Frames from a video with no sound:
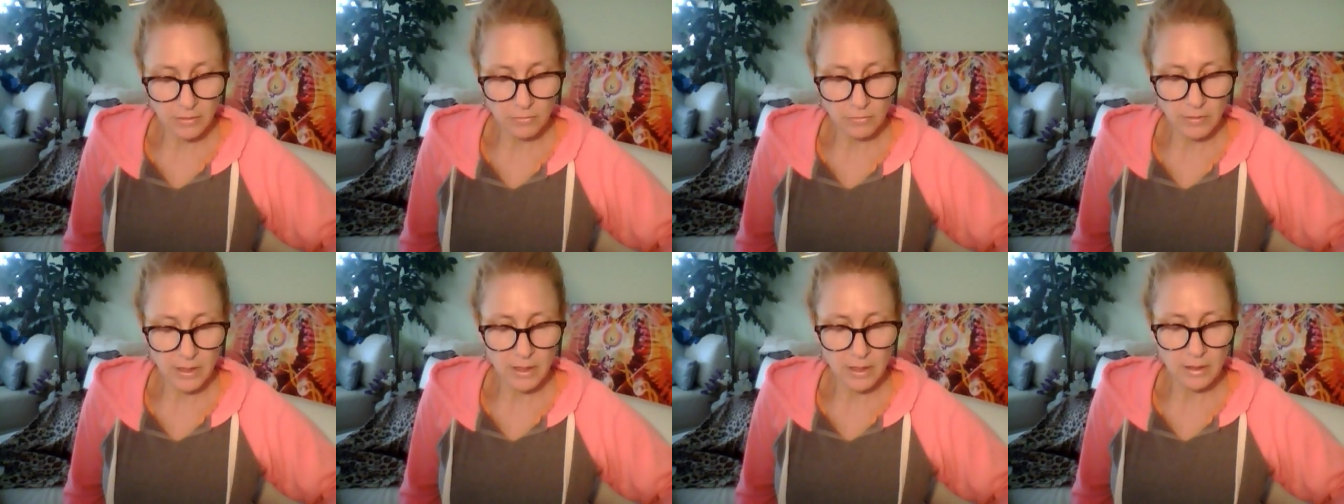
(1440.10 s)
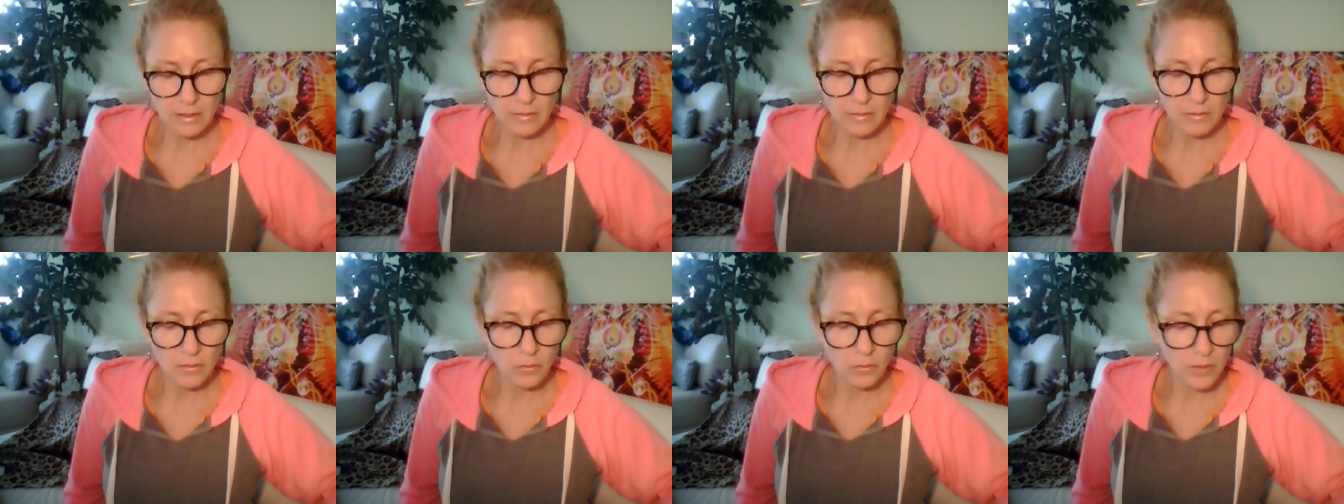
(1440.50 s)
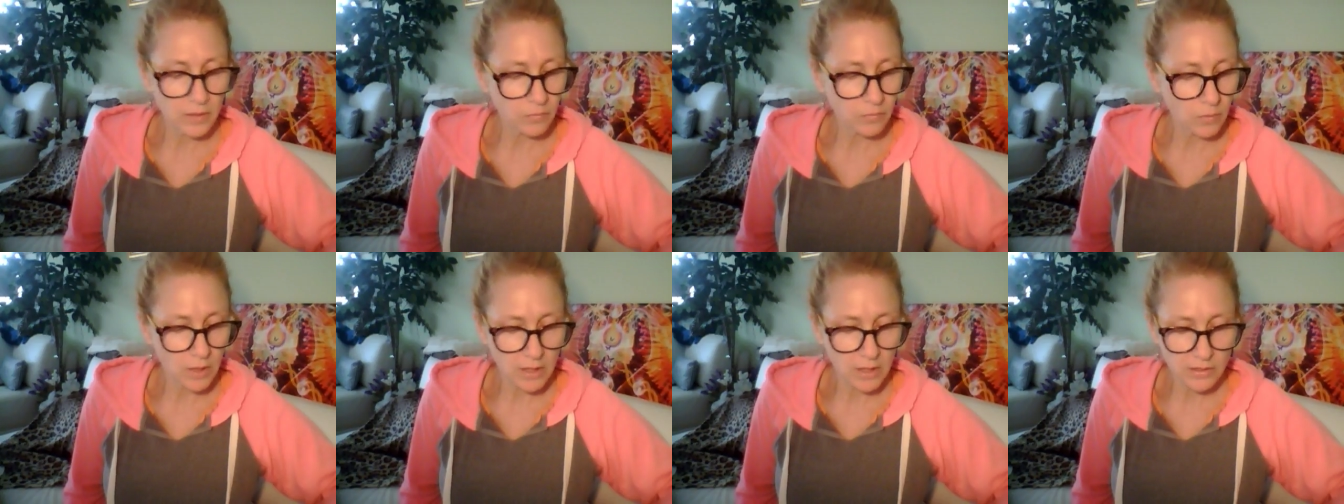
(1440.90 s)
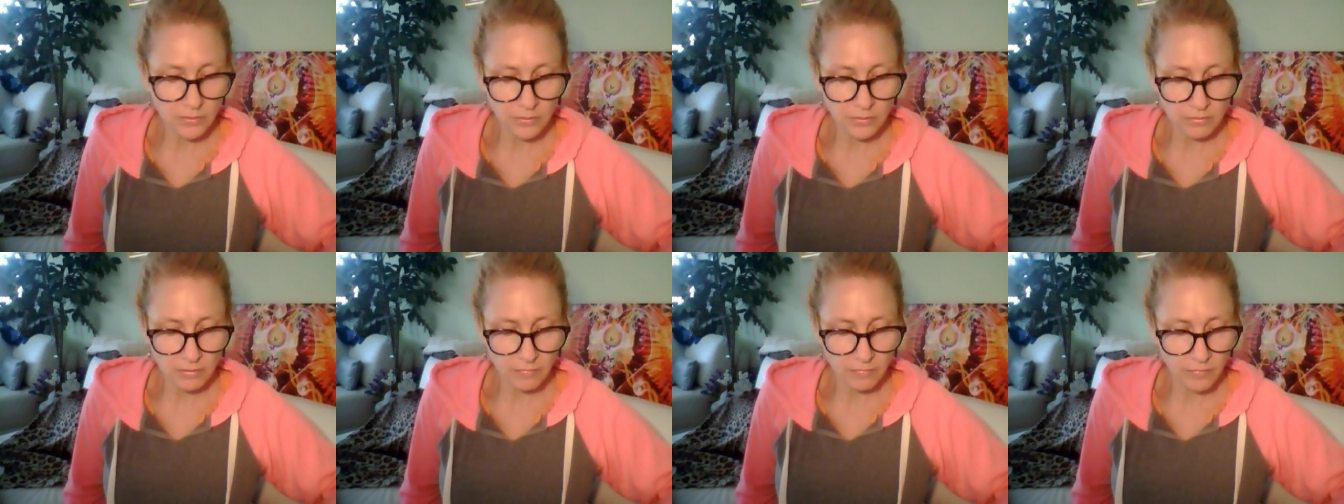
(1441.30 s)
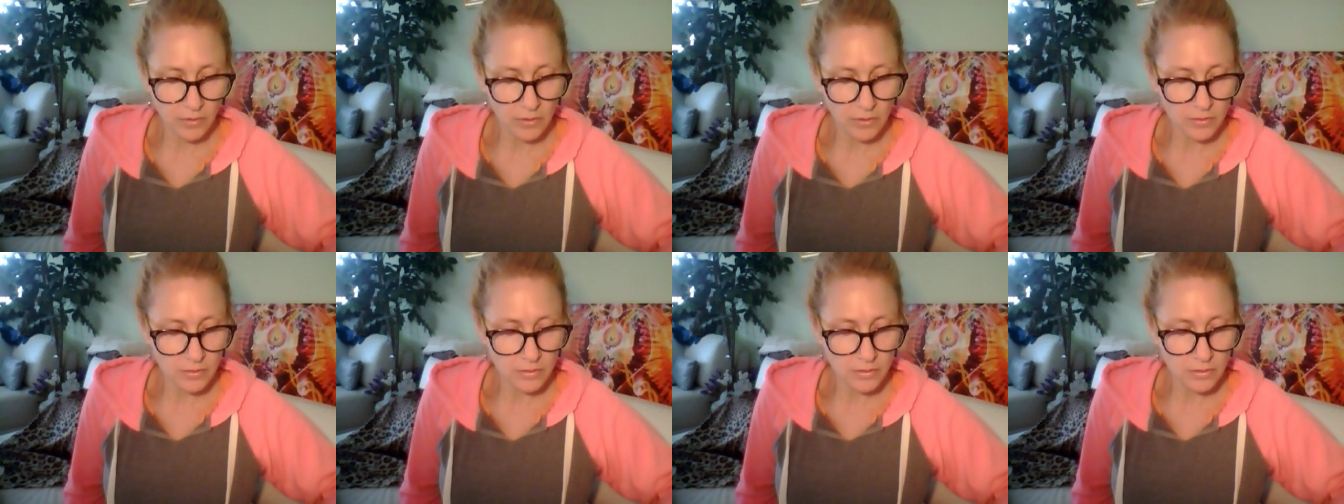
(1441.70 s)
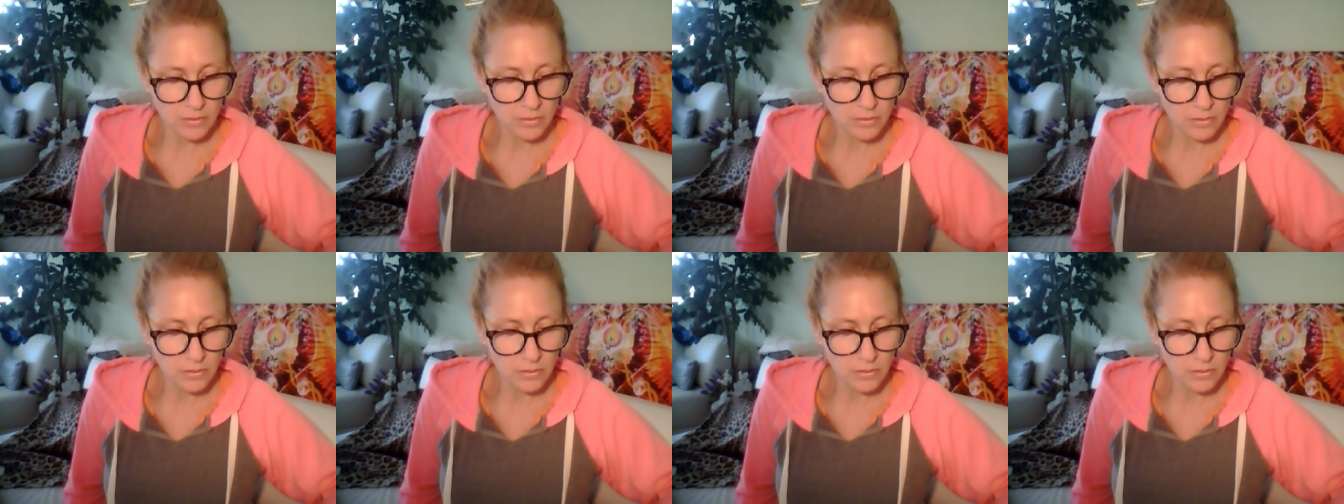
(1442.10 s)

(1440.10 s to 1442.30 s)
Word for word: in the read. The Queen of Wands was reversed.